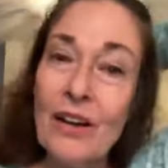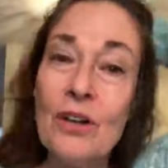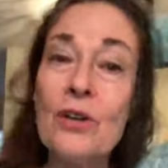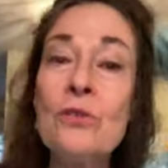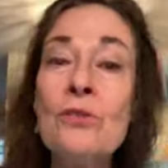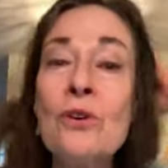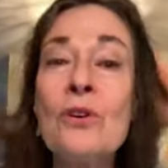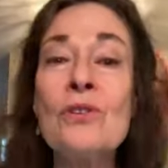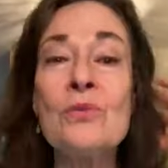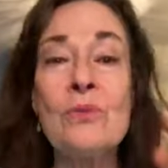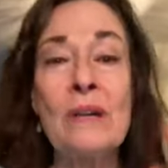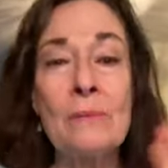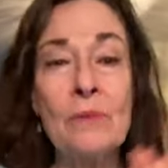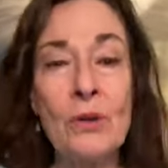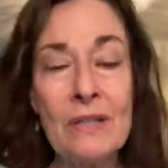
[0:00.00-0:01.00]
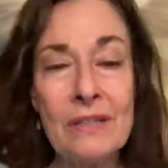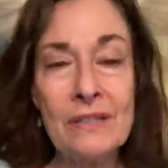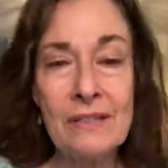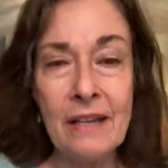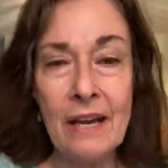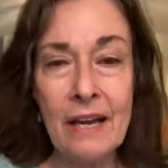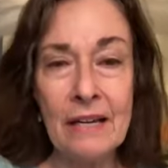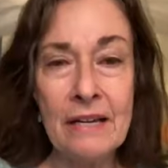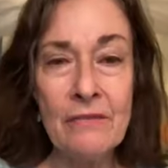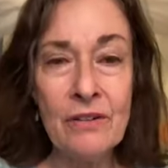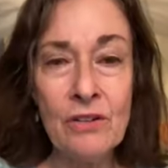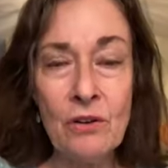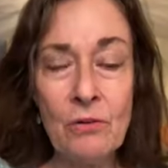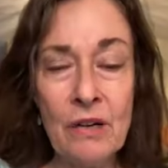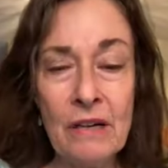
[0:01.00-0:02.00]
Who knows what I'm going to say? I never
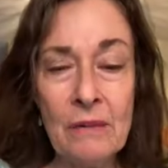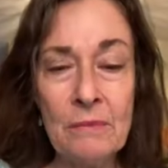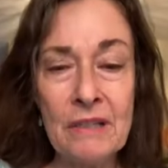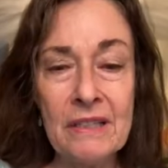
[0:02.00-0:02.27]
know what I'm going